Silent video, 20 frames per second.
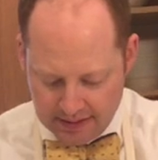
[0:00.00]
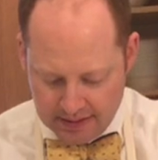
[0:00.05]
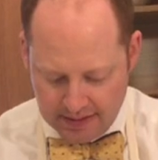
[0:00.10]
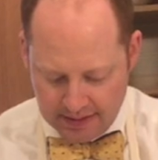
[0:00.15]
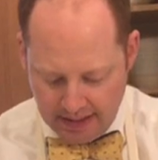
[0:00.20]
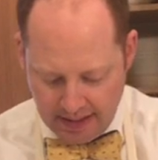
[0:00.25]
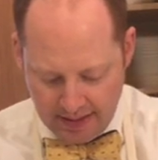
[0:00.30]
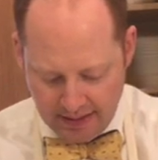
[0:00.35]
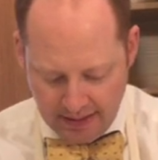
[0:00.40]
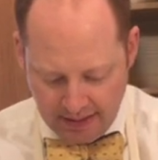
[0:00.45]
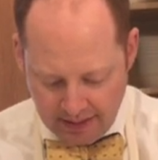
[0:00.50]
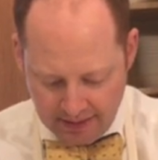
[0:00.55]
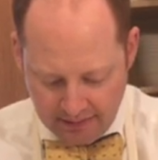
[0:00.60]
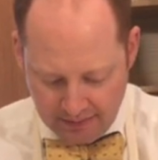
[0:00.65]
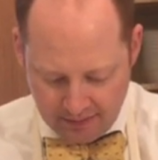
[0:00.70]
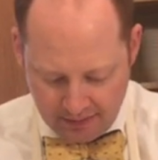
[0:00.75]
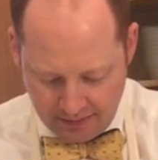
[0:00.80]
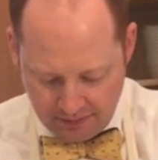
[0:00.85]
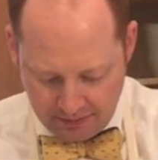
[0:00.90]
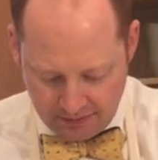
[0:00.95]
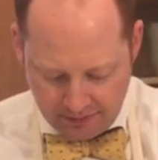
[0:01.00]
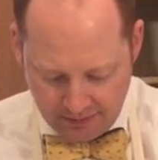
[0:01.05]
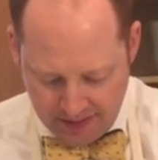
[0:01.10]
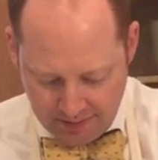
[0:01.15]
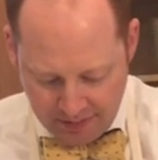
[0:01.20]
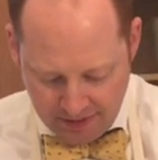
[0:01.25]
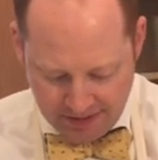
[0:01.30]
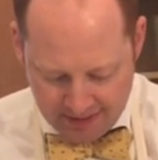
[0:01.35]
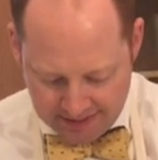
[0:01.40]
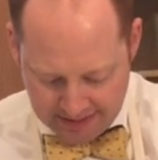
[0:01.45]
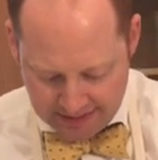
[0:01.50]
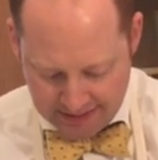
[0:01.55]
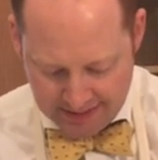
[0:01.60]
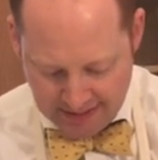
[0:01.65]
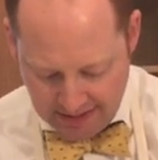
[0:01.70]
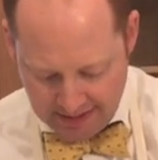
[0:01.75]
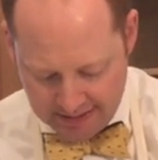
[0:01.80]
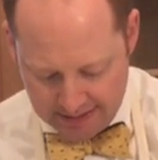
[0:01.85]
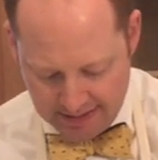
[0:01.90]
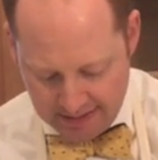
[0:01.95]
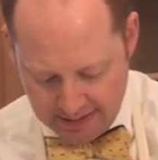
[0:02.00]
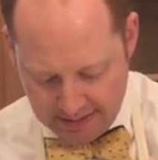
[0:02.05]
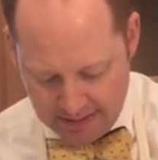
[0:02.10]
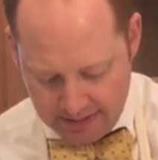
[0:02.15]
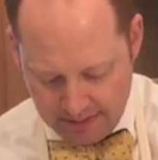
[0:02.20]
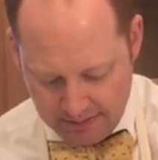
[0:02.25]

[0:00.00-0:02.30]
kind of like 3 pizza slices.